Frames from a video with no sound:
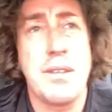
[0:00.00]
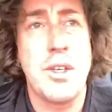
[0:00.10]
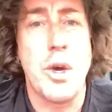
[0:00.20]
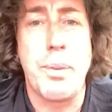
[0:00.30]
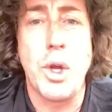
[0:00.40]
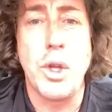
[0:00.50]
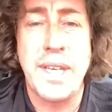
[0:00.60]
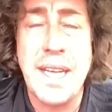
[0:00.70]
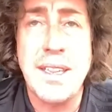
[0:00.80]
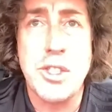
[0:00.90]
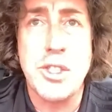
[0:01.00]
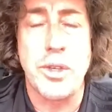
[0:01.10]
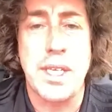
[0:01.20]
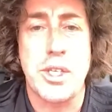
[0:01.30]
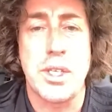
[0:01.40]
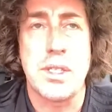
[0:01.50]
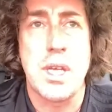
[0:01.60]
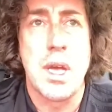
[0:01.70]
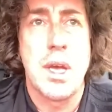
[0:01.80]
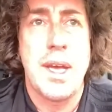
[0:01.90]
you know, bowler in English conditions.
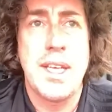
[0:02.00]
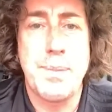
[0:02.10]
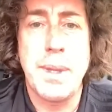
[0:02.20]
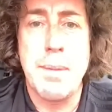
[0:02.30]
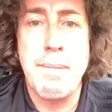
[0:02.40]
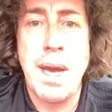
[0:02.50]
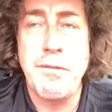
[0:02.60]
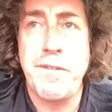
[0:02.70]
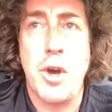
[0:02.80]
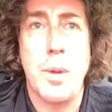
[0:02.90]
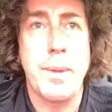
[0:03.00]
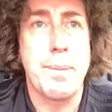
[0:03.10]
He's been the man in form.